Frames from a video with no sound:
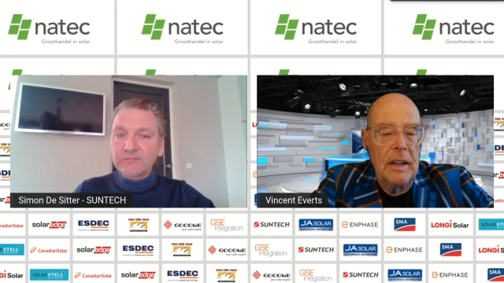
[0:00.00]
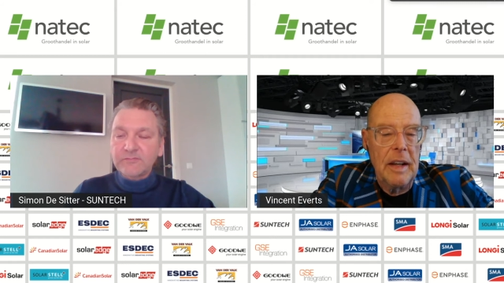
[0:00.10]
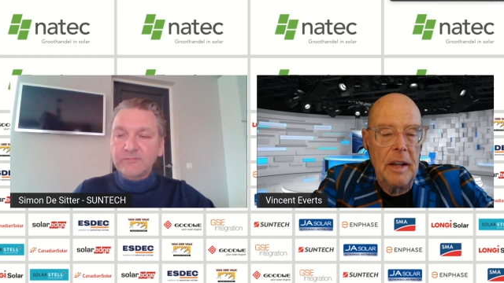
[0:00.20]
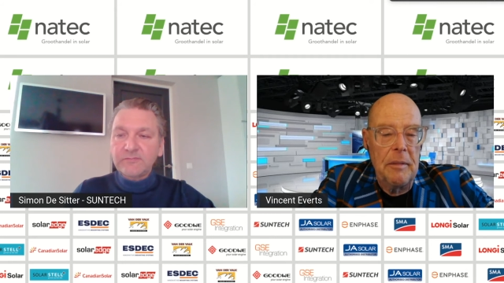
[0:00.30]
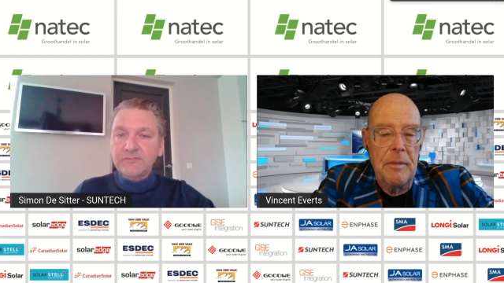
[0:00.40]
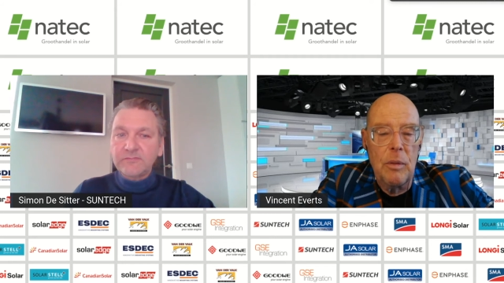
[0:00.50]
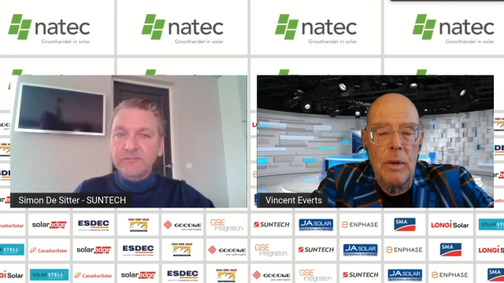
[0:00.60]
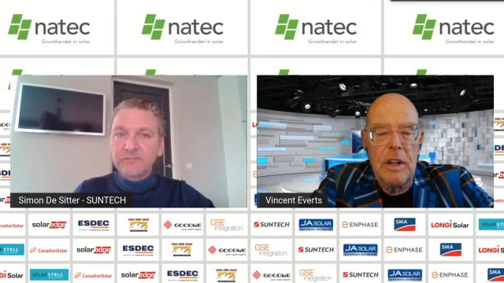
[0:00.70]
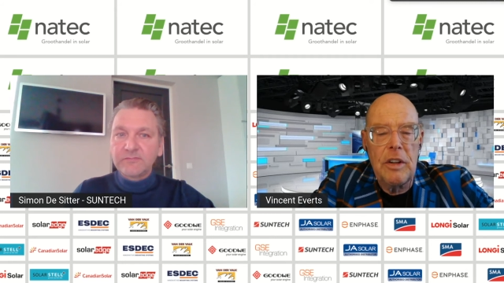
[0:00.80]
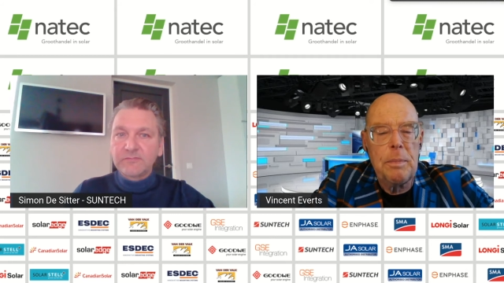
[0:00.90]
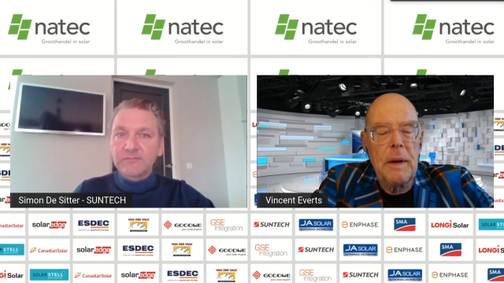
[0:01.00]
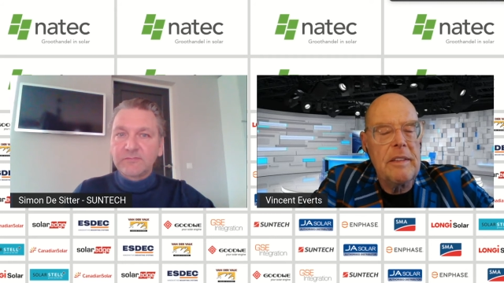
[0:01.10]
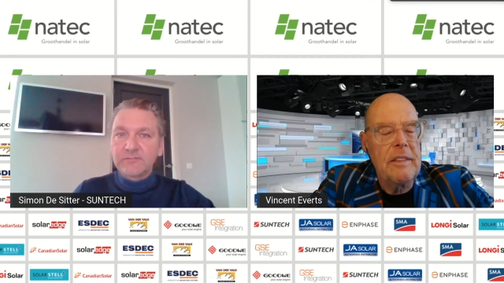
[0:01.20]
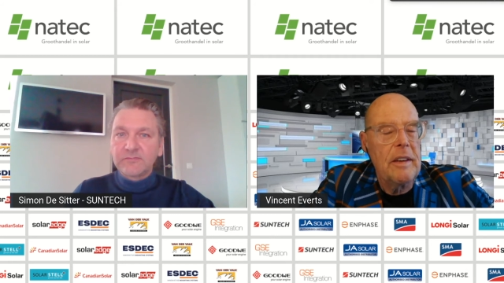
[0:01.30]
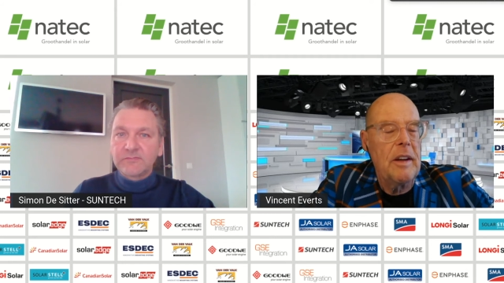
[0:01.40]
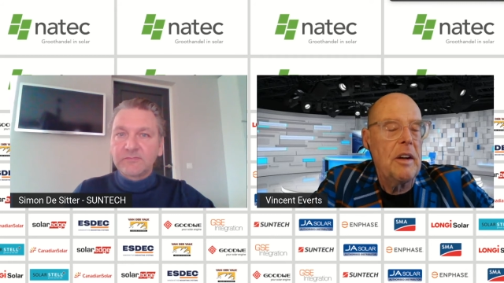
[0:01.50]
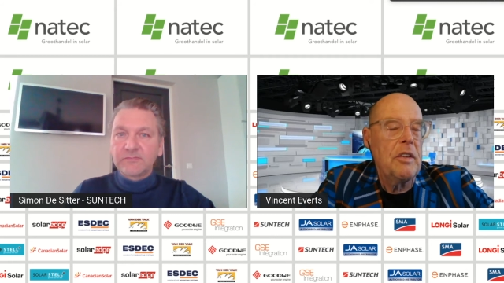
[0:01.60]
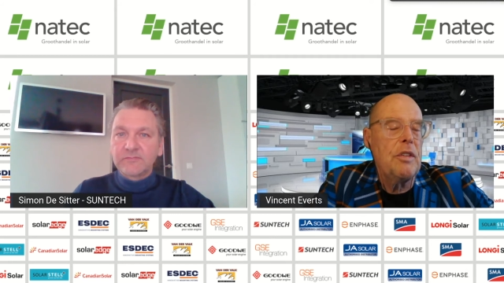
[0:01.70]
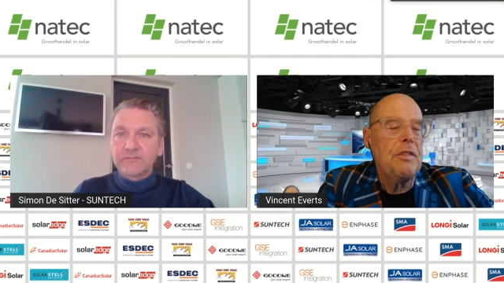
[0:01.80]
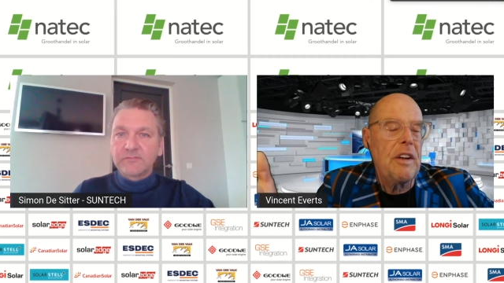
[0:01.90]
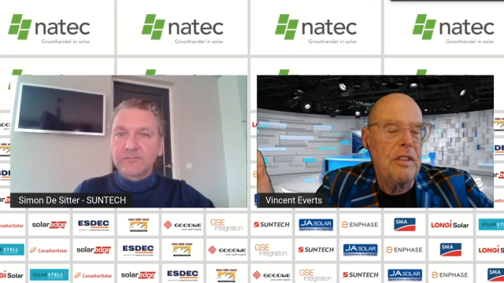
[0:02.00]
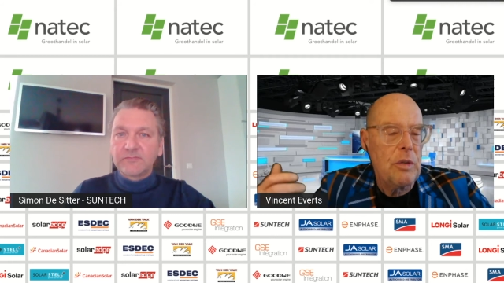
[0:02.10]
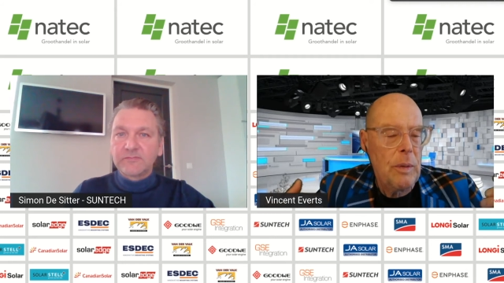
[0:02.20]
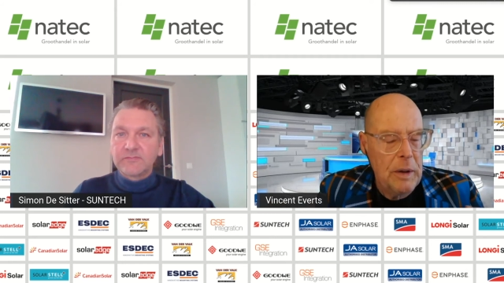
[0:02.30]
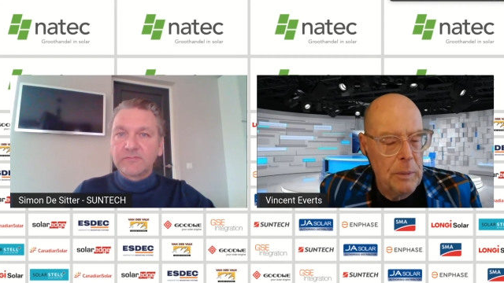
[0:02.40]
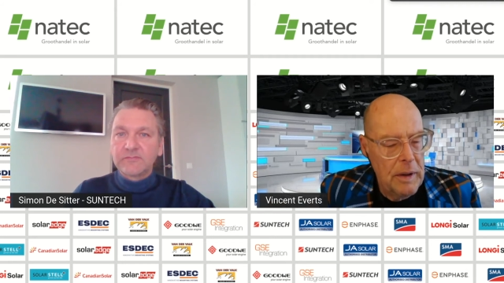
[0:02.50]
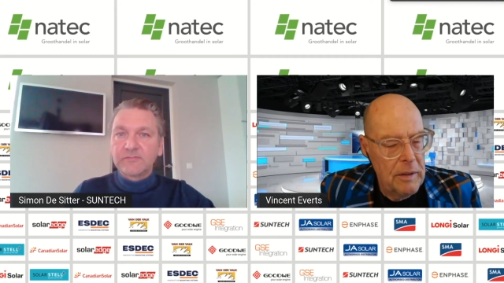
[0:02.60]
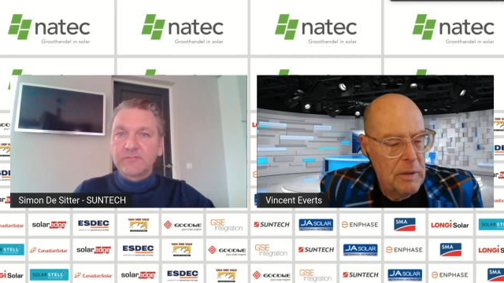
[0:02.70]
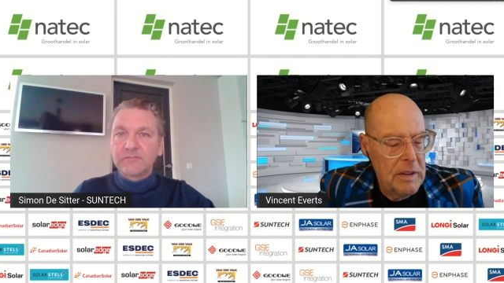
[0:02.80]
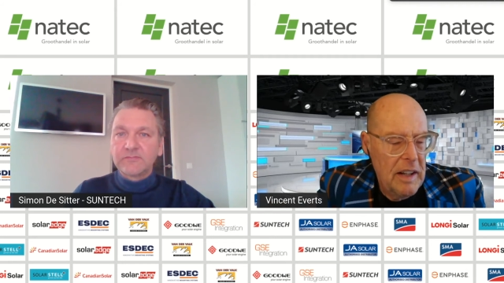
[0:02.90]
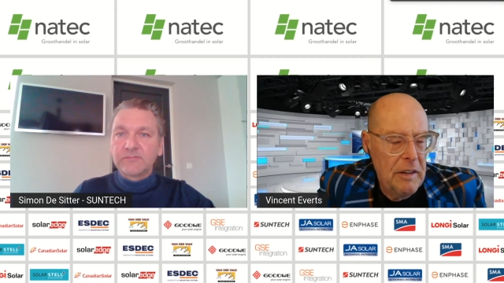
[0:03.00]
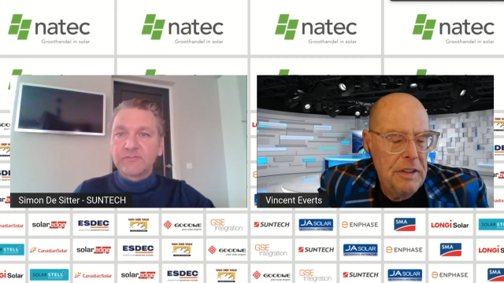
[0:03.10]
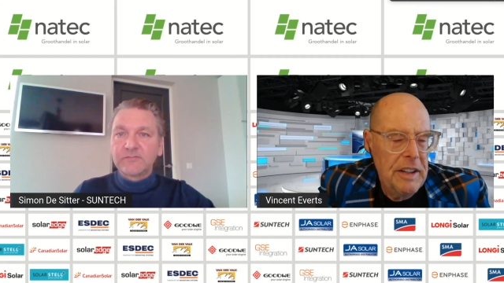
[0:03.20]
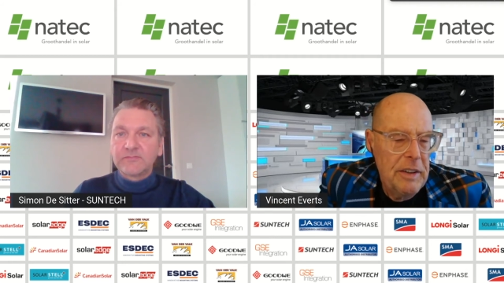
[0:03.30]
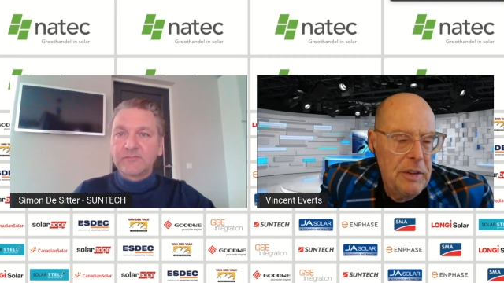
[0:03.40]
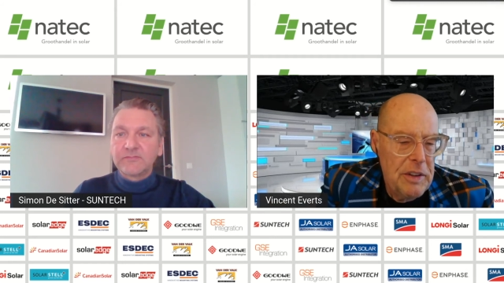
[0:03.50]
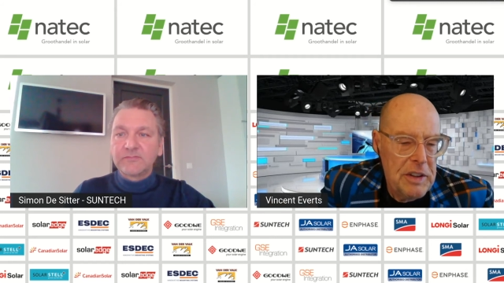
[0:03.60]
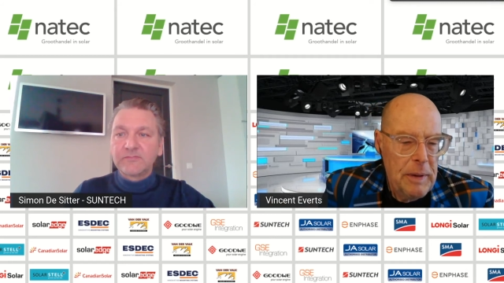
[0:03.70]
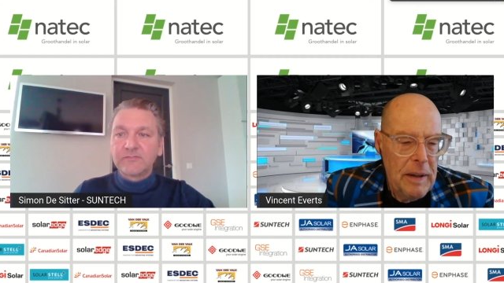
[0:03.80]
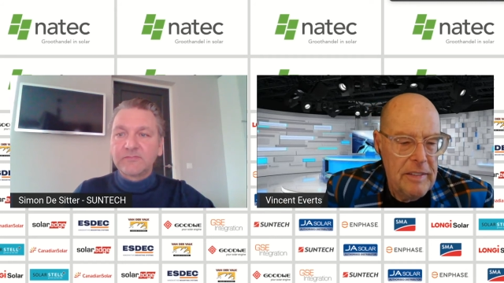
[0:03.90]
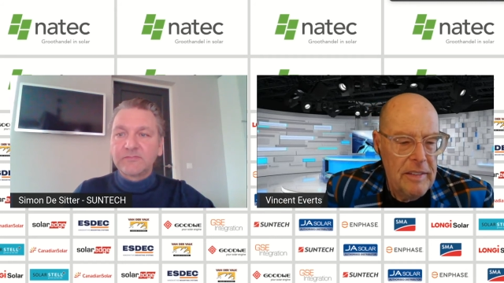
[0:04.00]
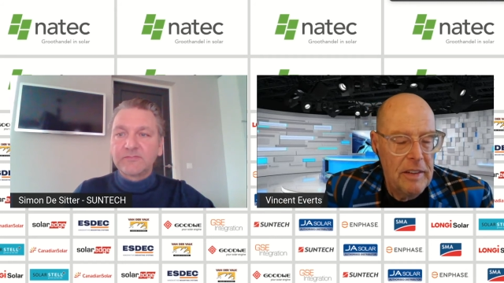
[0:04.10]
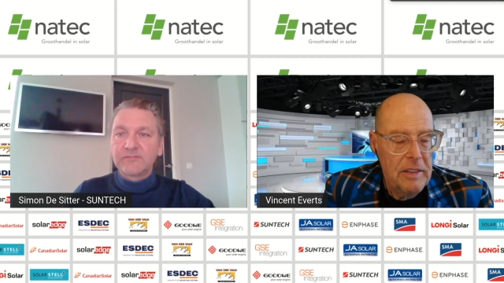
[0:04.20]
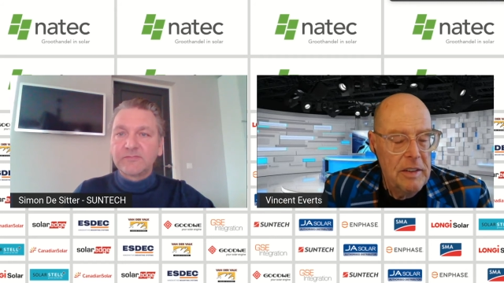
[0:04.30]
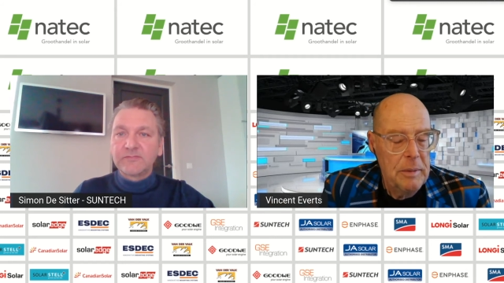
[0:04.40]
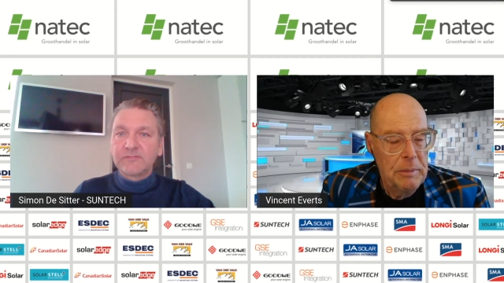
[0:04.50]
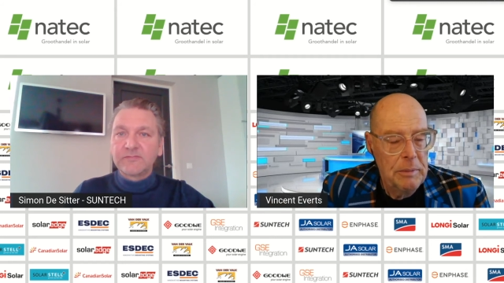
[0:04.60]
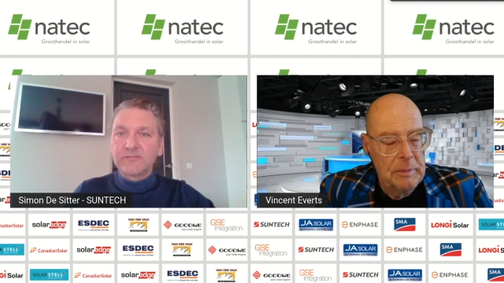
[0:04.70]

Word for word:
Speaker 1: Okay. What do you expect uh, 2021? What kind of year do you expect, uh, Simon?